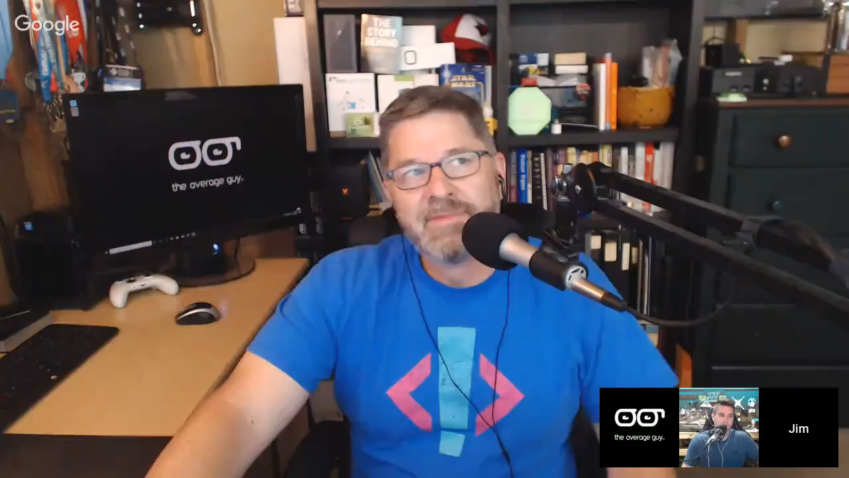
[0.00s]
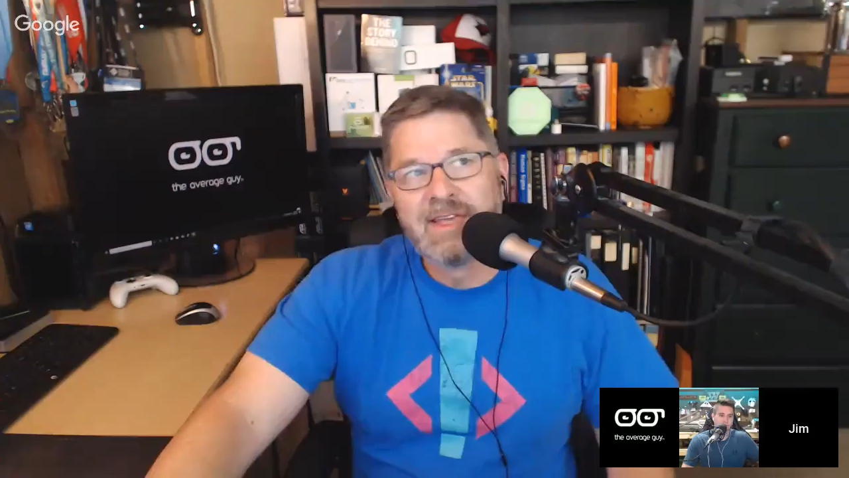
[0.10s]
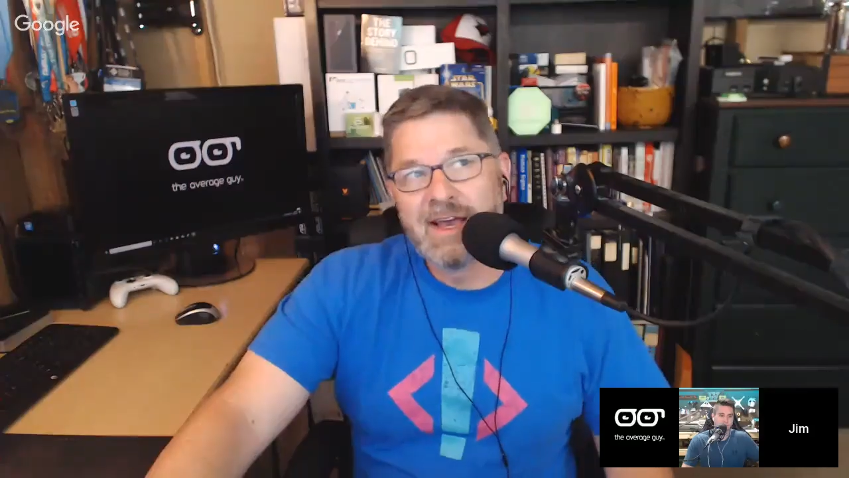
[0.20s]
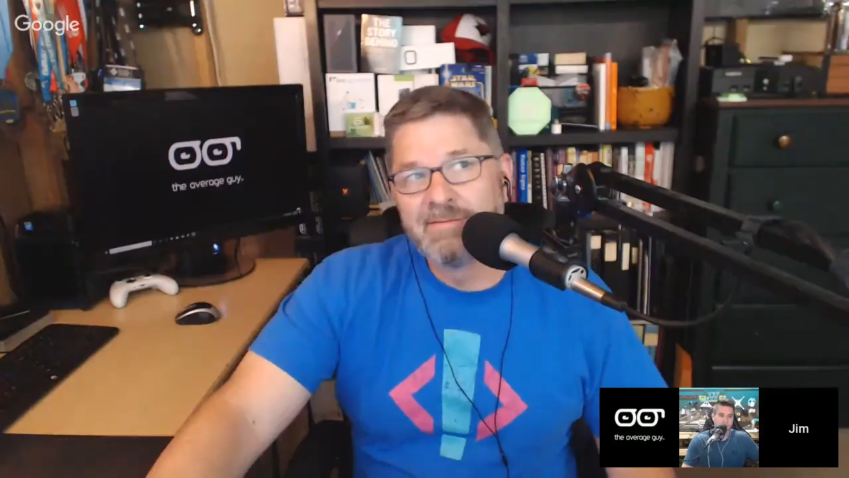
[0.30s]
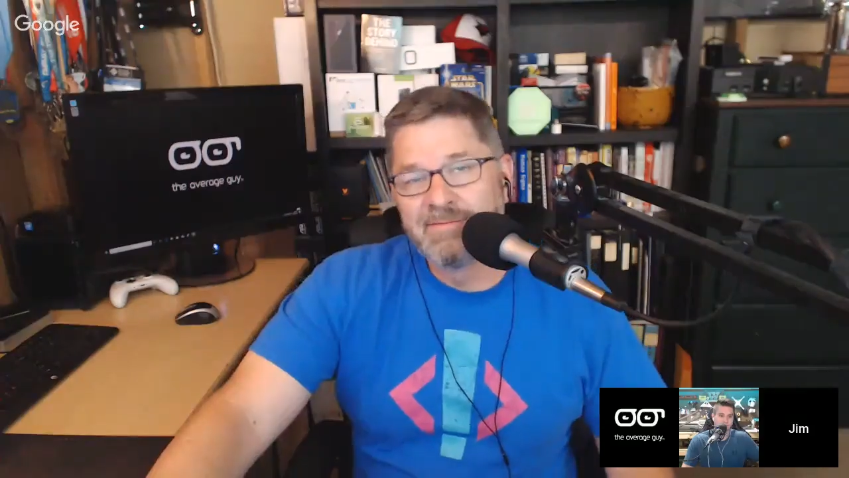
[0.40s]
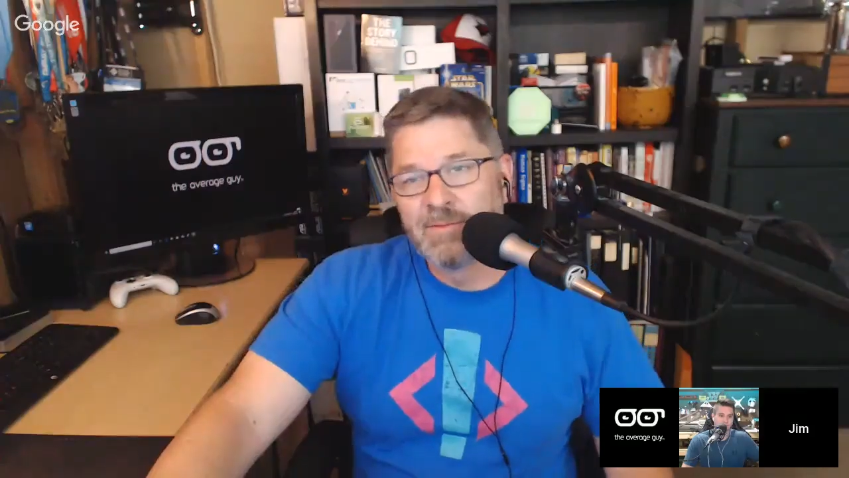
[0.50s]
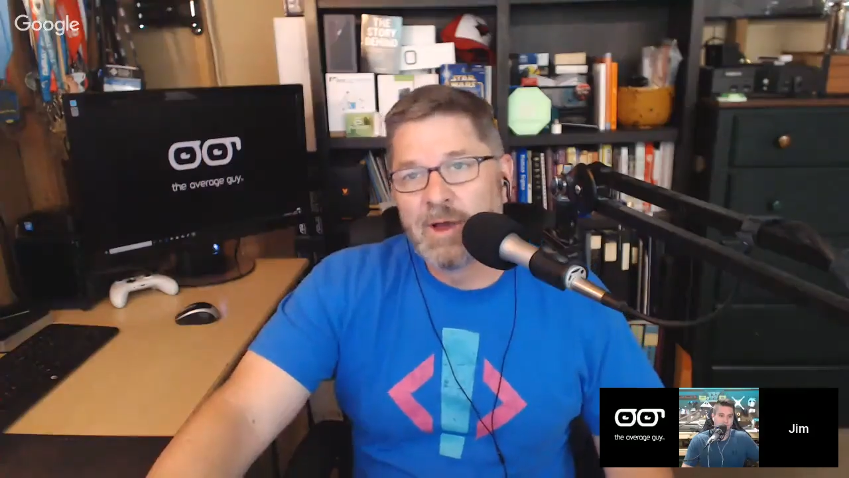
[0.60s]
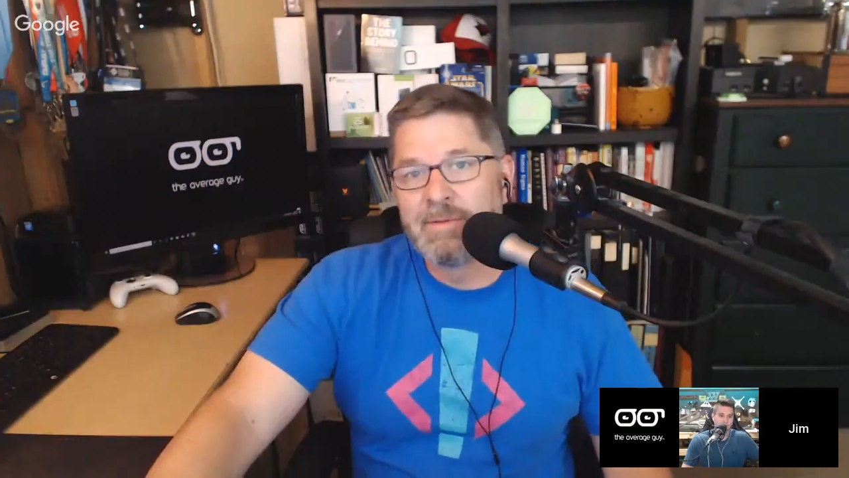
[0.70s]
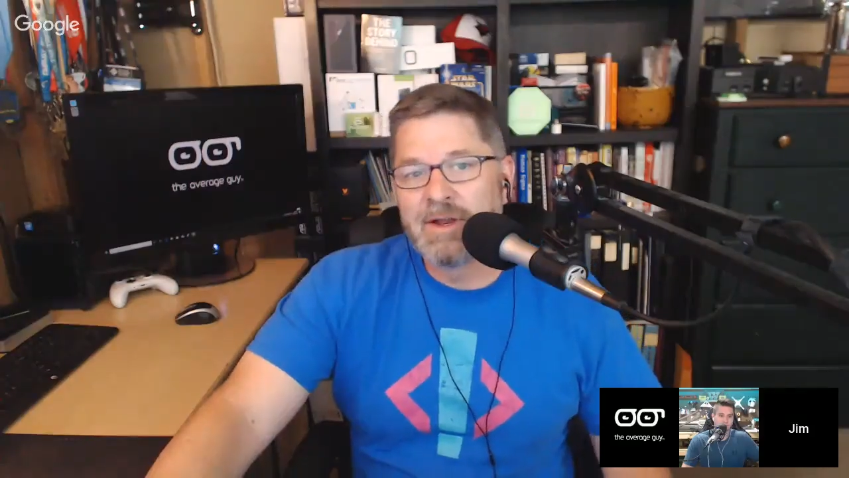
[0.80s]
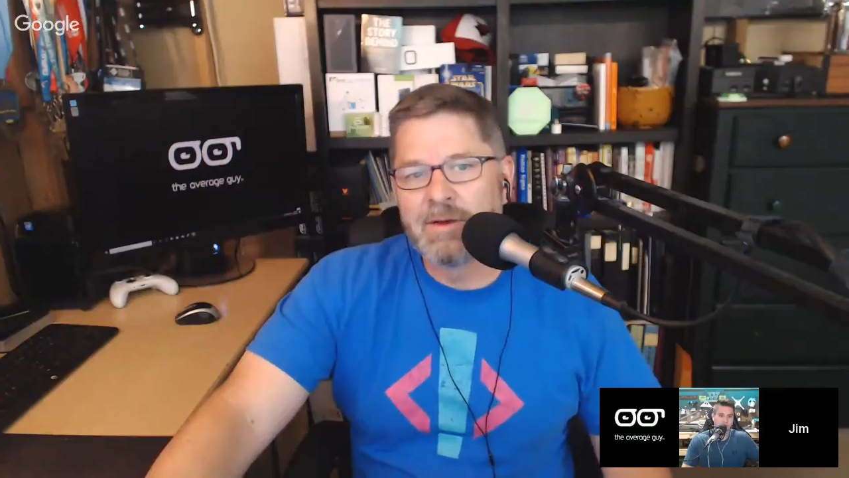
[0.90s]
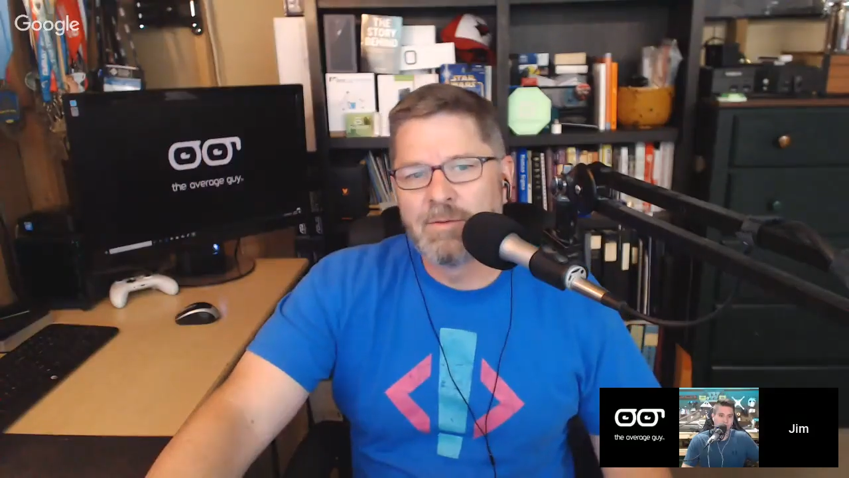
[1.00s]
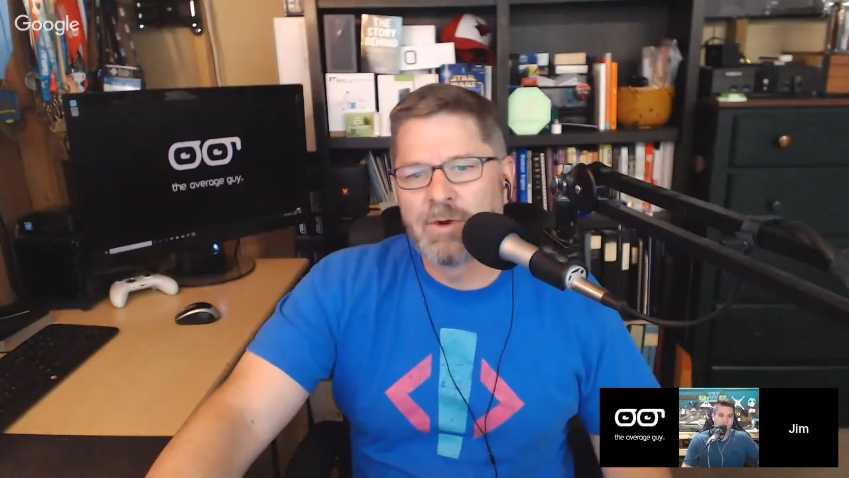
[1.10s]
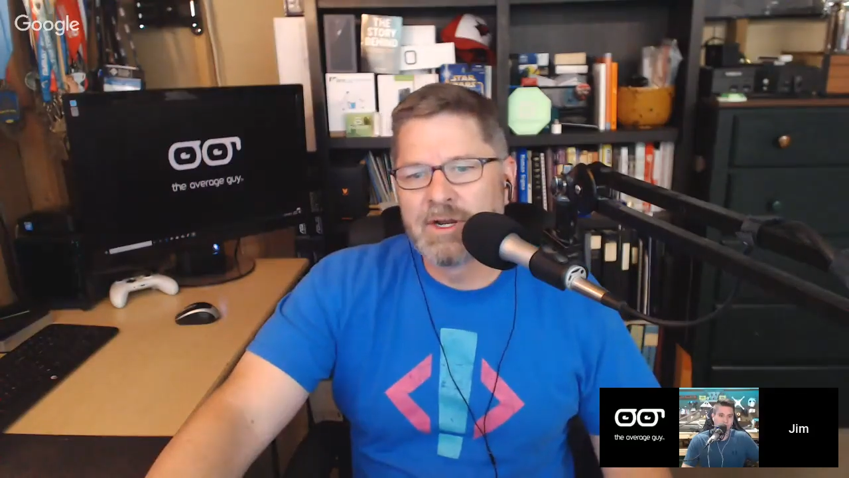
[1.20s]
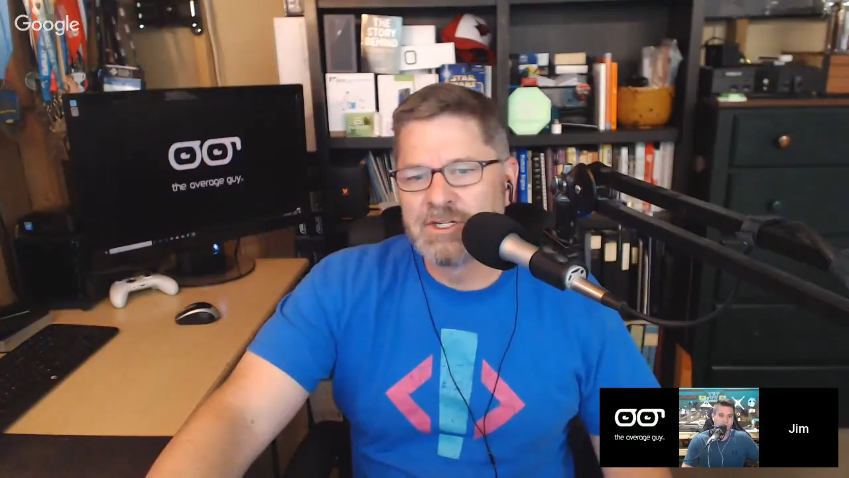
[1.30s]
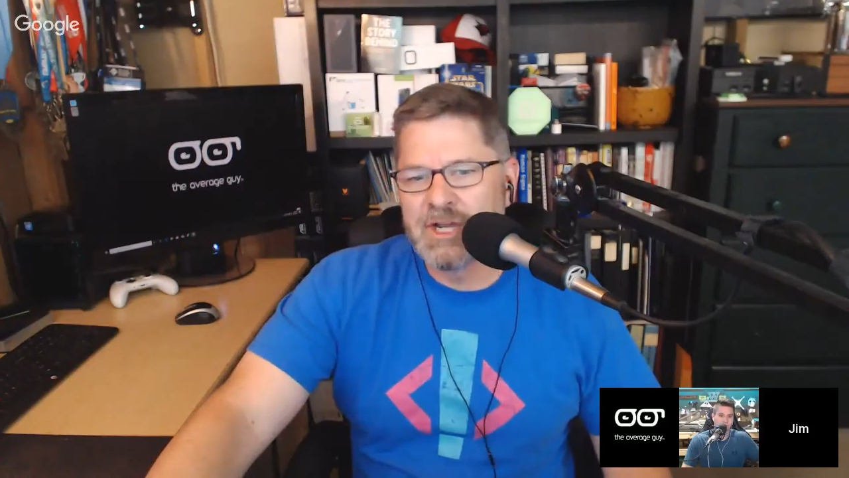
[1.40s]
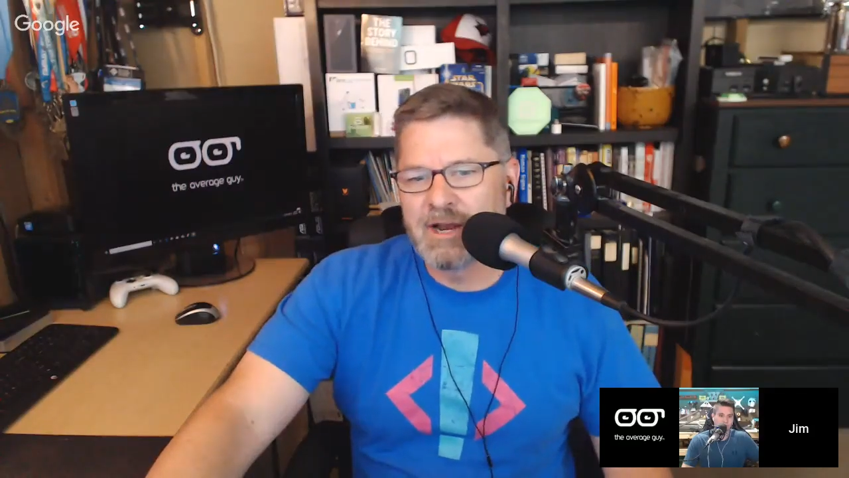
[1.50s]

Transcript: Yeah. Well, we're gonna